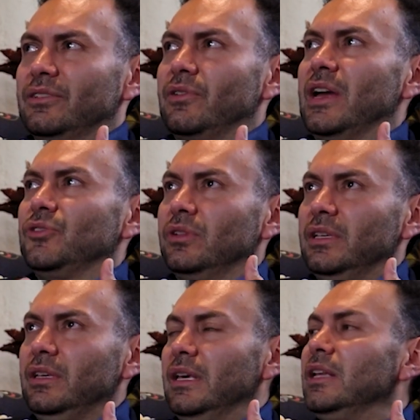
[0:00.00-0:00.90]

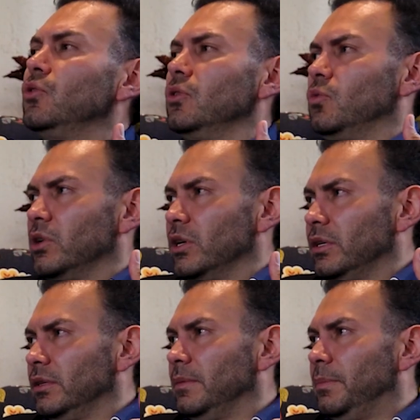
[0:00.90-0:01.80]
gradually, it could
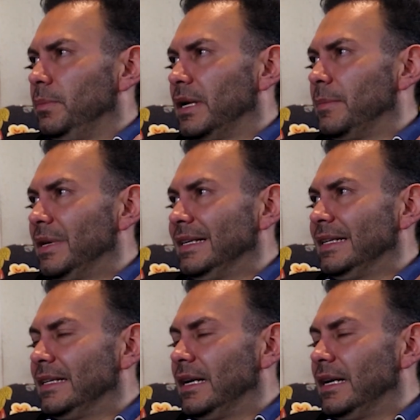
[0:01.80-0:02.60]
work. But I mean,